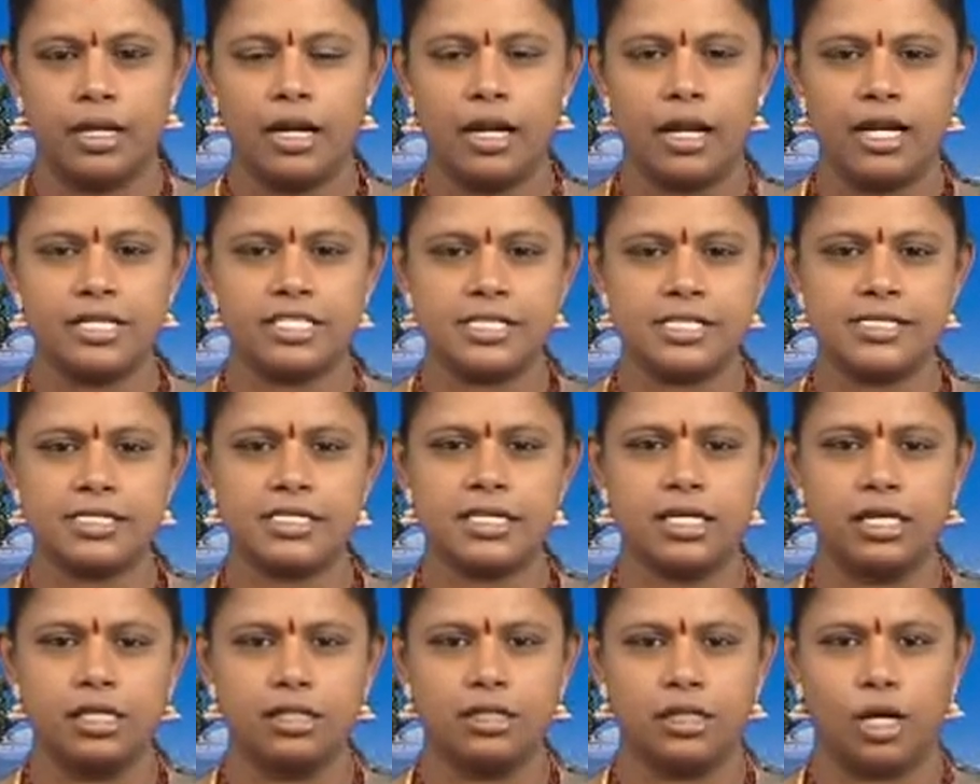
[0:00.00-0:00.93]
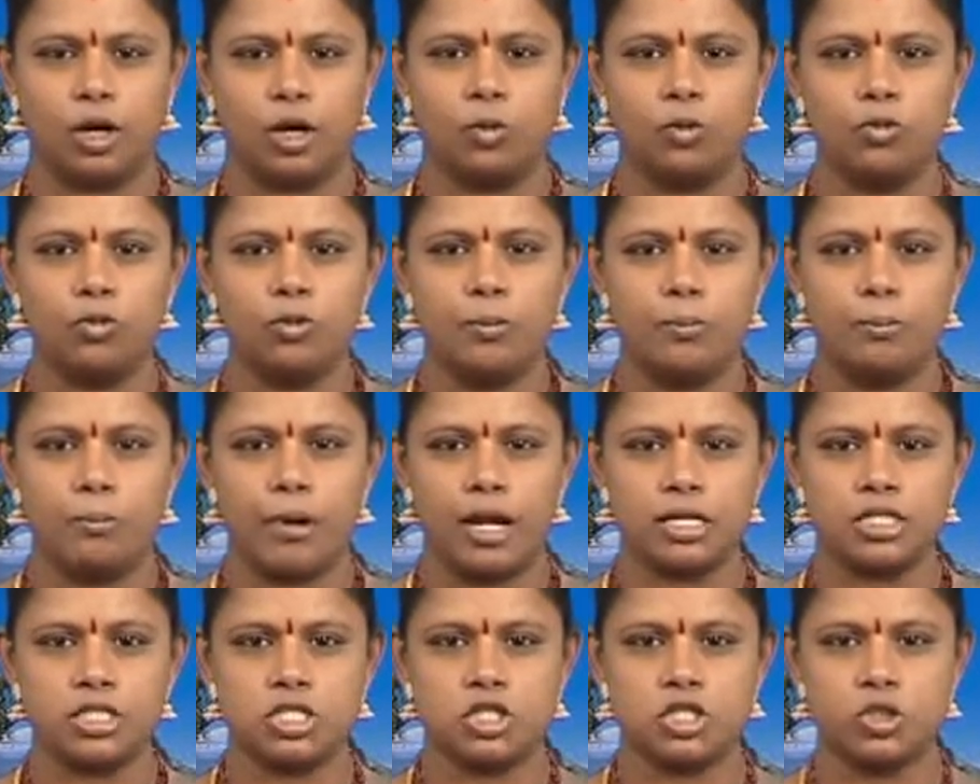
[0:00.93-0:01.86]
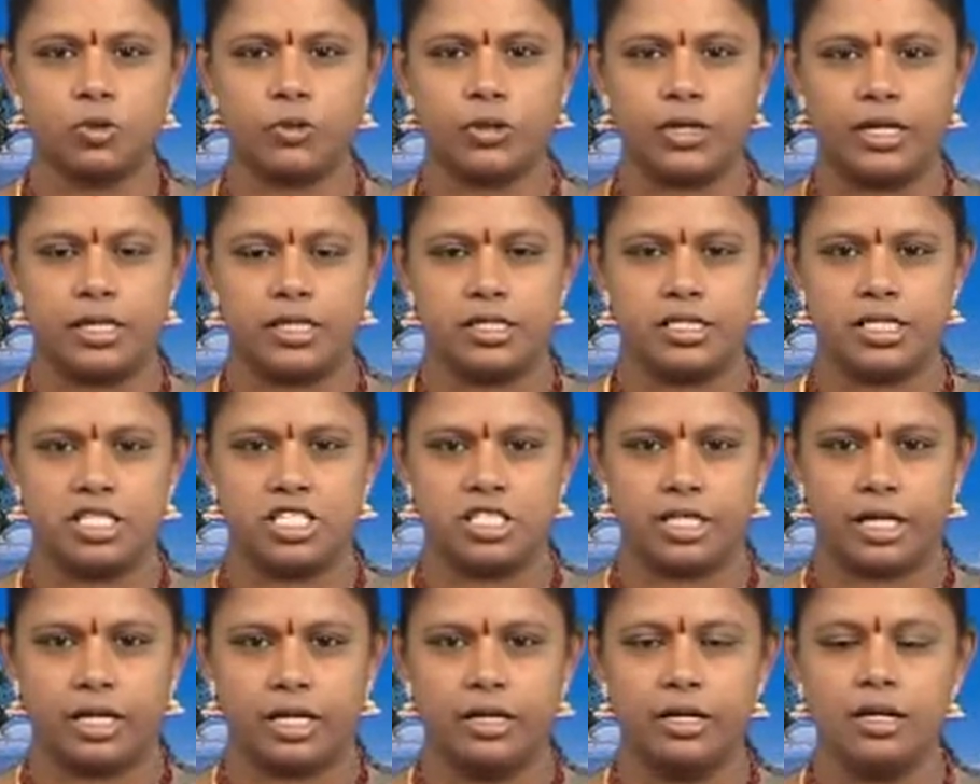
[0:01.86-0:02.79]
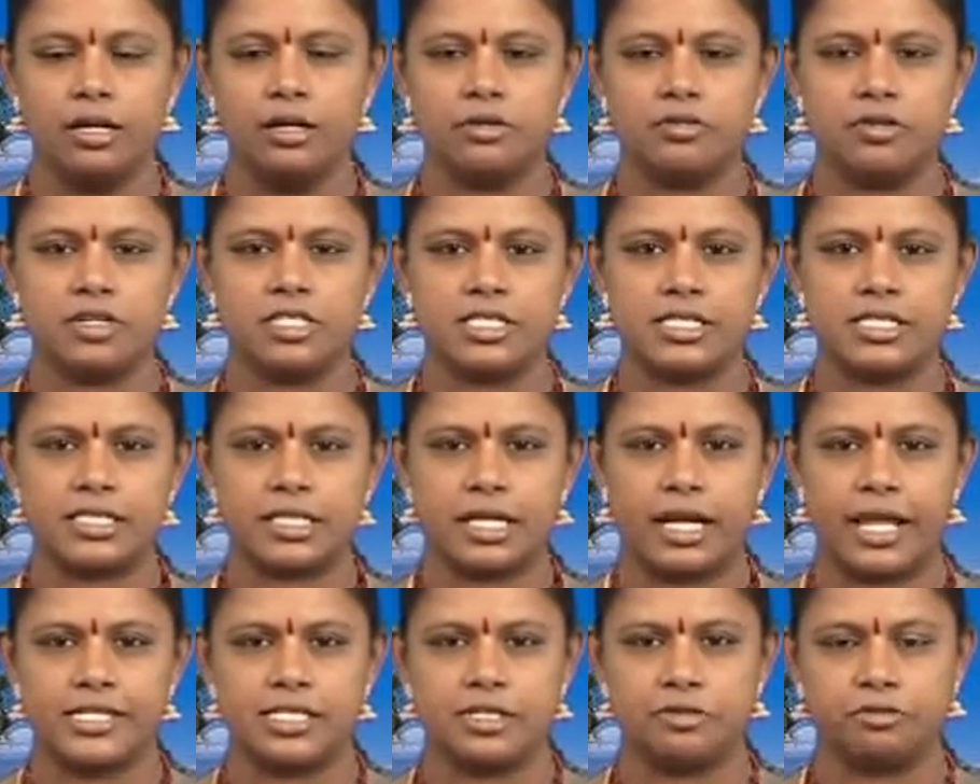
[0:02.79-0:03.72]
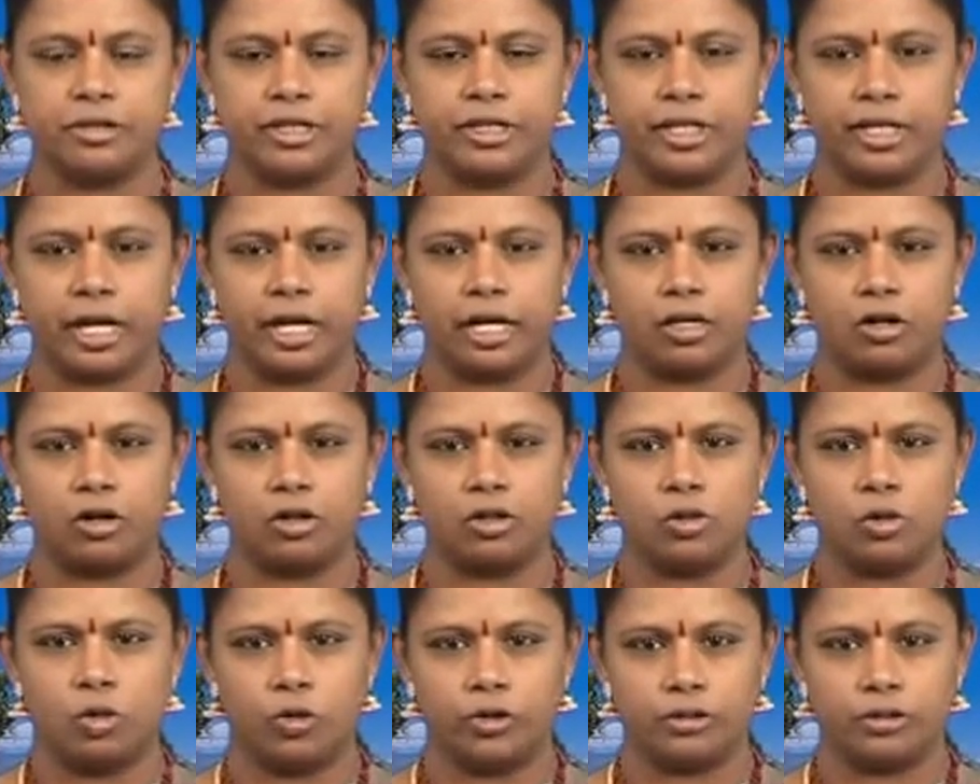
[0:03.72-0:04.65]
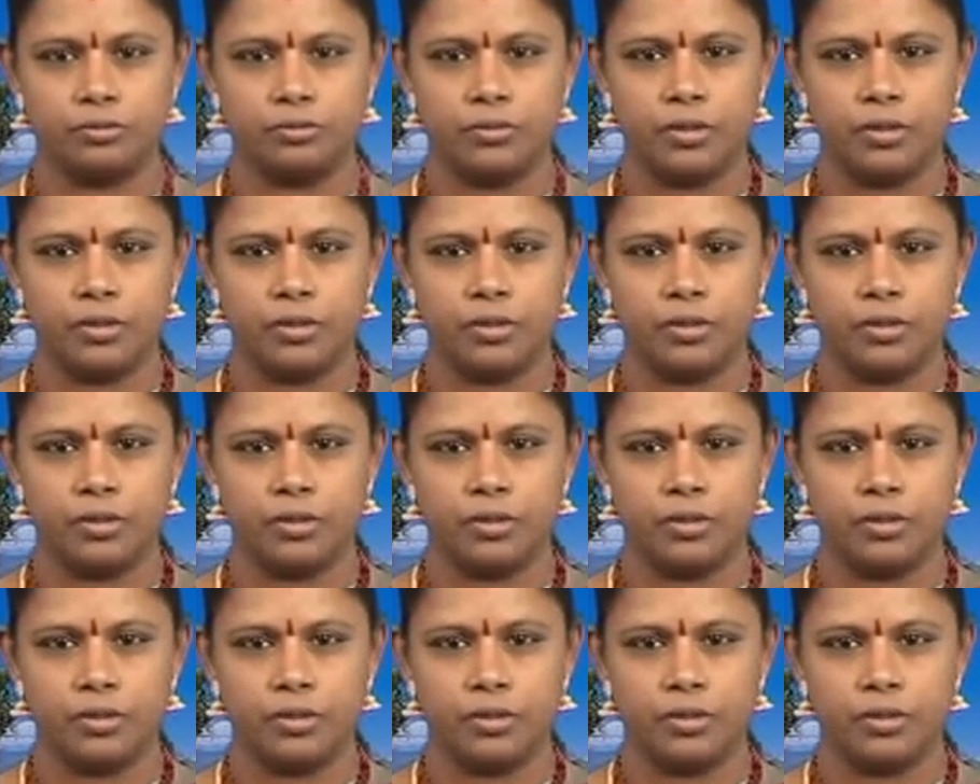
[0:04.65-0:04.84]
Let us see now Part 2 in detail, which is Classified Catalog Code.